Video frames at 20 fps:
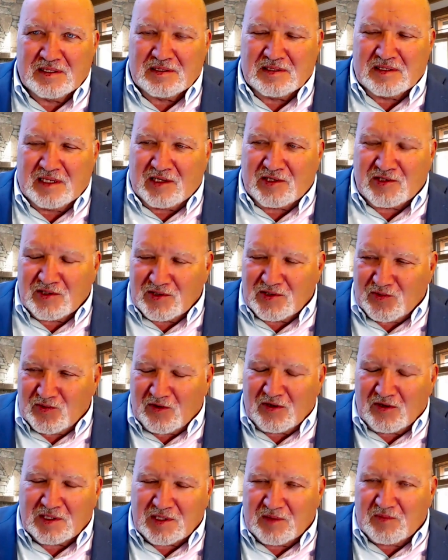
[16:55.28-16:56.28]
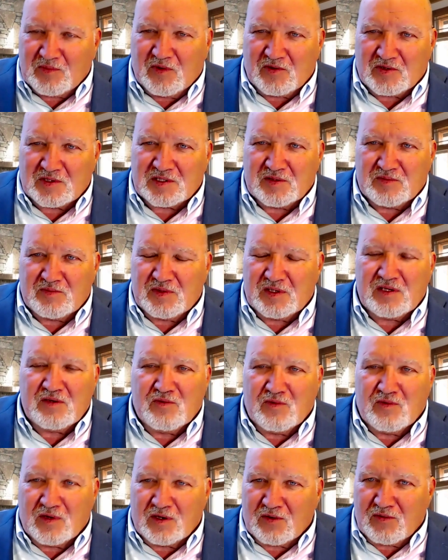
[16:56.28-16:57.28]
Nature's where it's supposed to be,
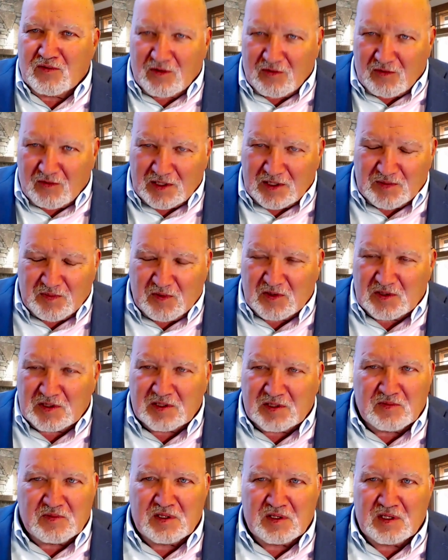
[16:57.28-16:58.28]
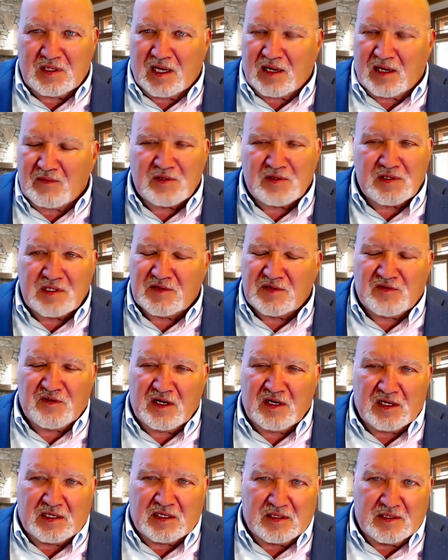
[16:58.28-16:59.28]
where we're supposed to be. Everything's fine.